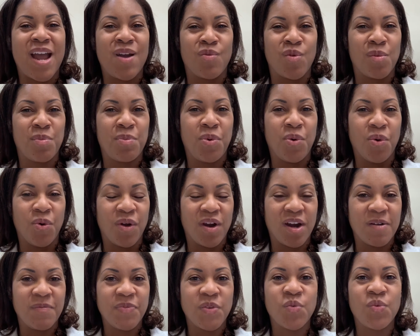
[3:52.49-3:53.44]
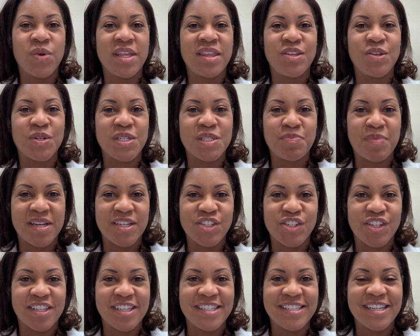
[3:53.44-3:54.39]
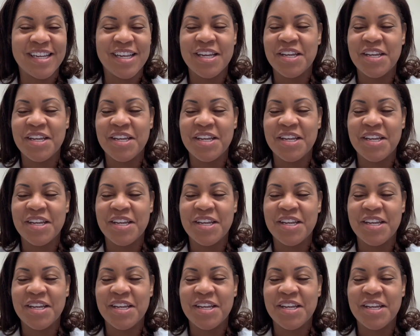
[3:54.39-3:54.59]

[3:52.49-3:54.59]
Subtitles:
rapport with your specialist.